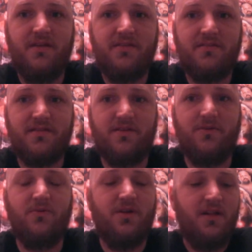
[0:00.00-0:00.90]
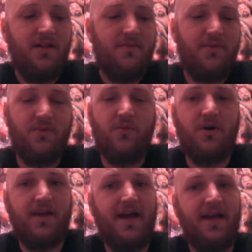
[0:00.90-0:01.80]
So
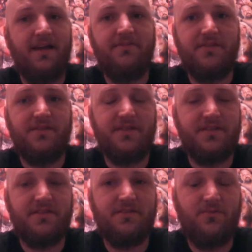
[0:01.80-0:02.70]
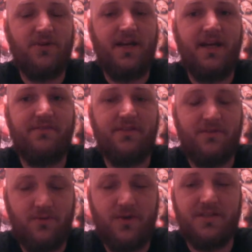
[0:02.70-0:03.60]
what I have a
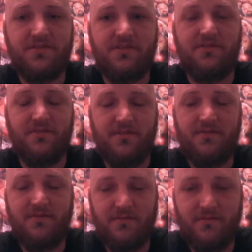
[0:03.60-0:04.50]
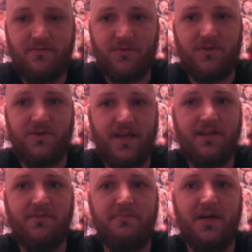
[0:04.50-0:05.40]
question for
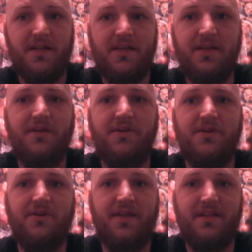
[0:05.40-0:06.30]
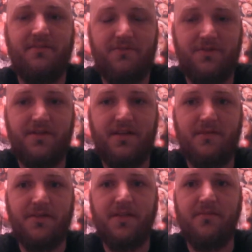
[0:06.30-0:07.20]
everybody here and for the
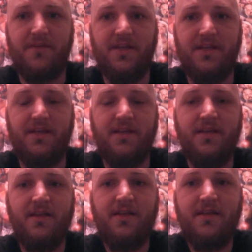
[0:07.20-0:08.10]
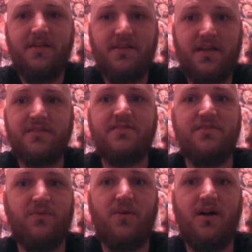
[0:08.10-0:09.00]
WWE: does
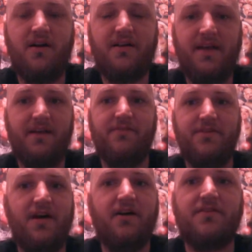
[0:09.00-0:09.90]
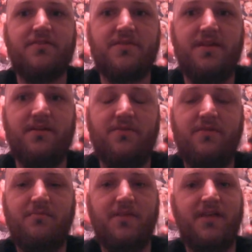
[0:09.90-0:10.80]
The Rock have a doctor's note?
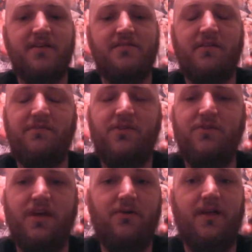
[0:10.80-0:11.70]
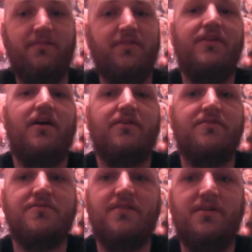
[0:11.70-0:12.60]
Because if you don't have a
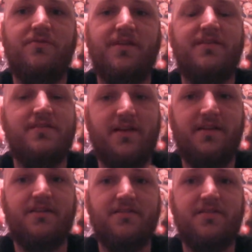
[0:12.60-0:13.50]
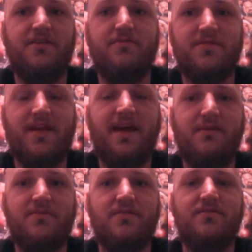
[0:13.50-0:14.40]
doctor's note, it's unexcused
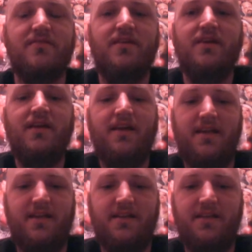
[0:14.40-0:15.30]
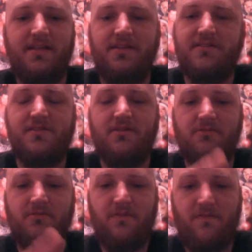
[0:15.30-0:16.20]
absence, and it
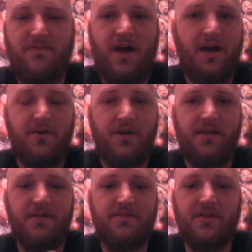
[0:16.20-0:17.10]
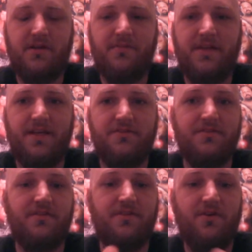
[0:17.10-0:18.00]
deserves firing,
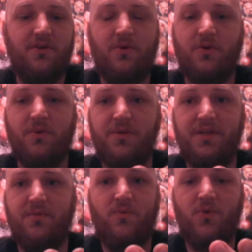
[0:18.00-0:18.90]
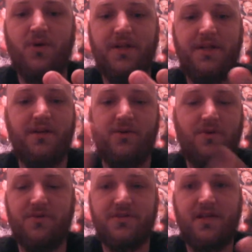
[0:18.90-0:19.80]
termination, or a written warning
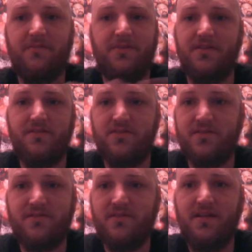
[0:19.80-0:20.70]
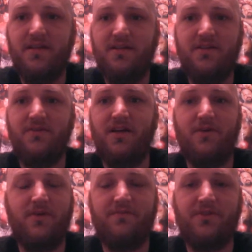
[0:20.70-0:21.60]
or something. Just, you
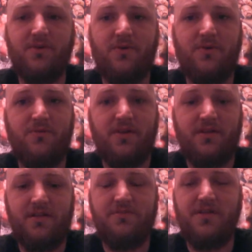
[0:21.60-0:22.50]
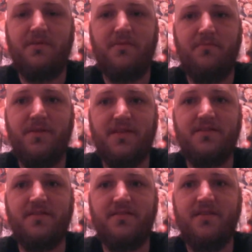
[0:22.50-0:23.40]
know, if they're going to run a legitimate
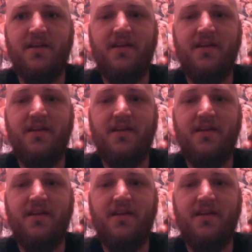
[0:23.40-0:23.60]
business,